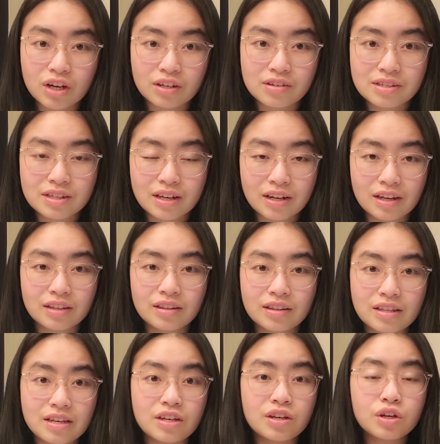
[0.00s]
you study,
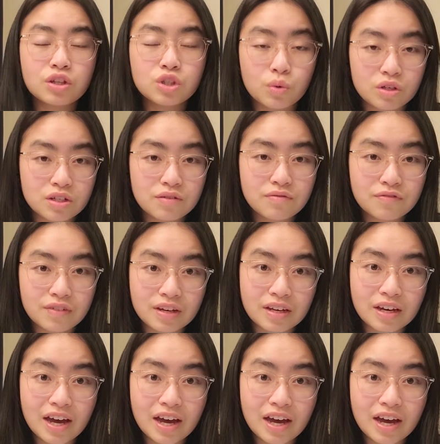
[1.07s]
the tuition fee